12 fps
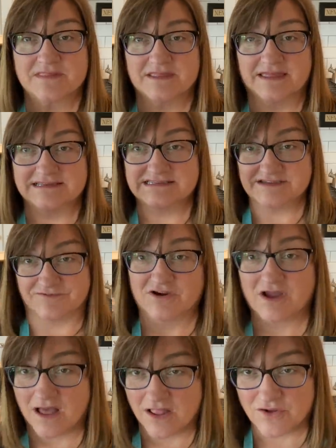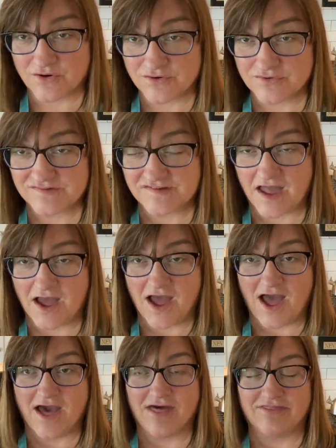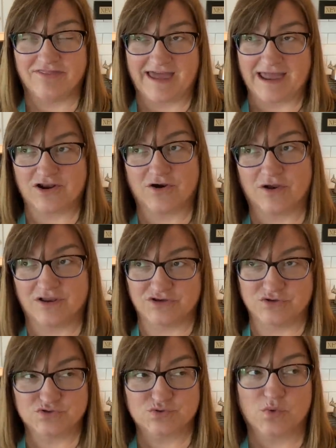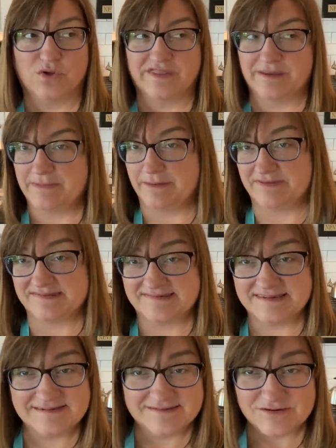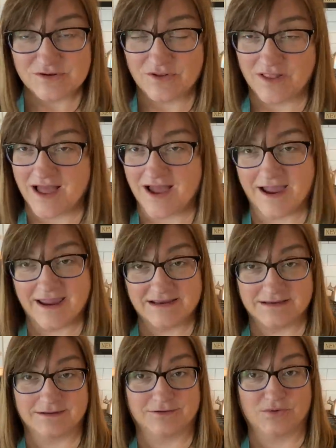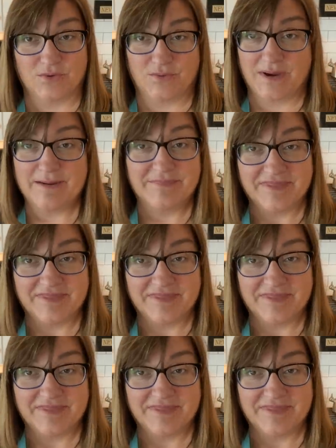like different colors that are unusual, that may be seasonal, I grab